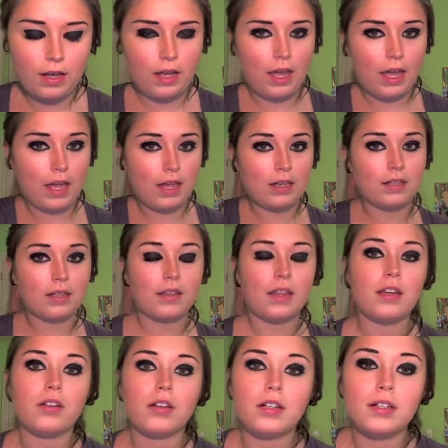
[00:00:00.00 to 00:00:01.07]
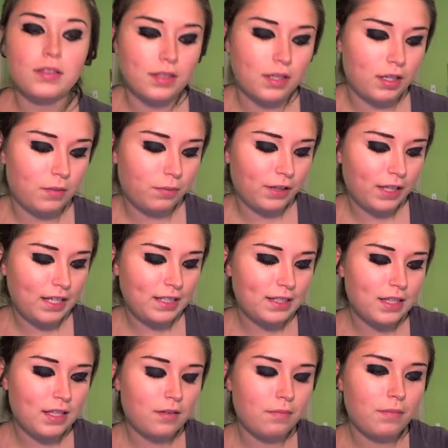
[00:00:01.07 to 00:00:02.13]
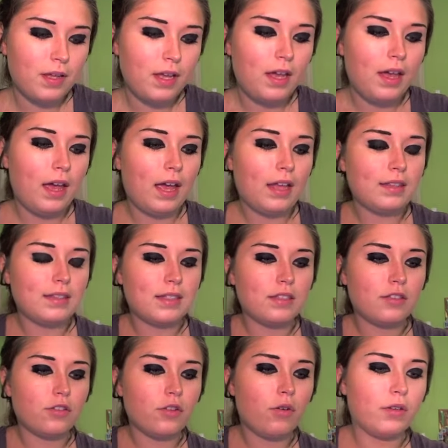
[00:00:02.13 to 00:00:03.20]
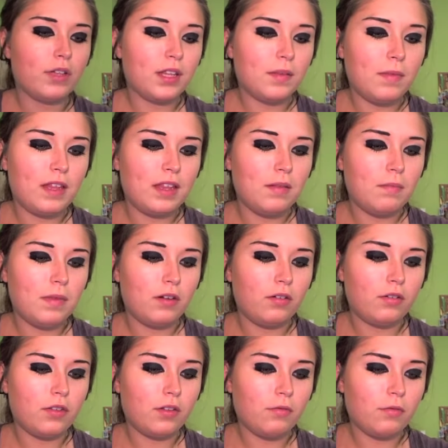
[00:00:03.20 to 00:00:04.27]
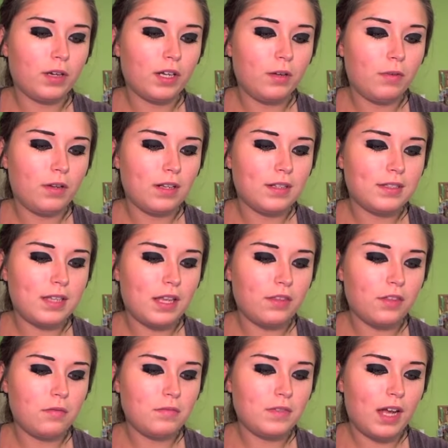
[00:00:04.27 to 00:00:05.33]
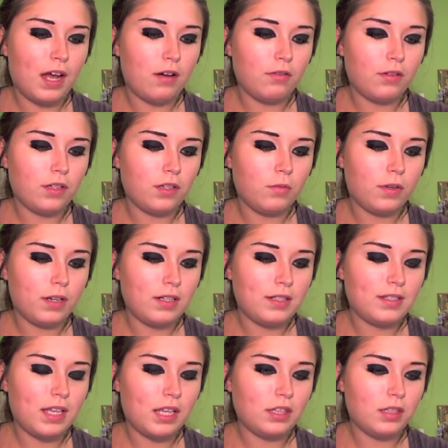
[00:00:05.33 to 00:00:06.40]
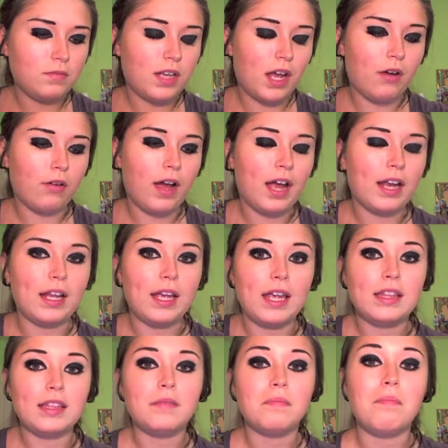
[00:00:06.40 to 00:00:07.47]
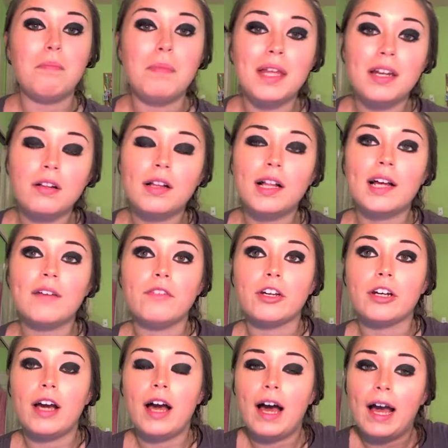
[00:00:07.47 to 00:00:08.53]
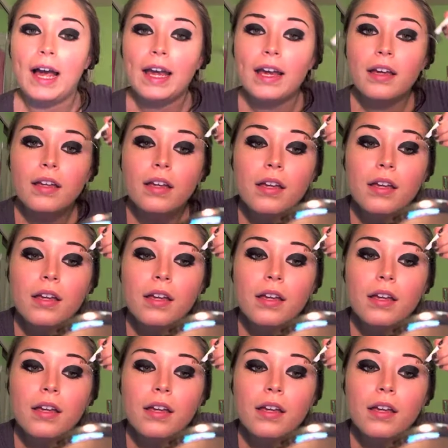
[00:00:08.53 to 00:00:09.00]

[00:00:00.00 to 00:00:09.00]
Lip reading: And then you're just going to place them. And since you're holding them in the middle, where you want to set them down, you want to set them down kind of in the middle of your eye.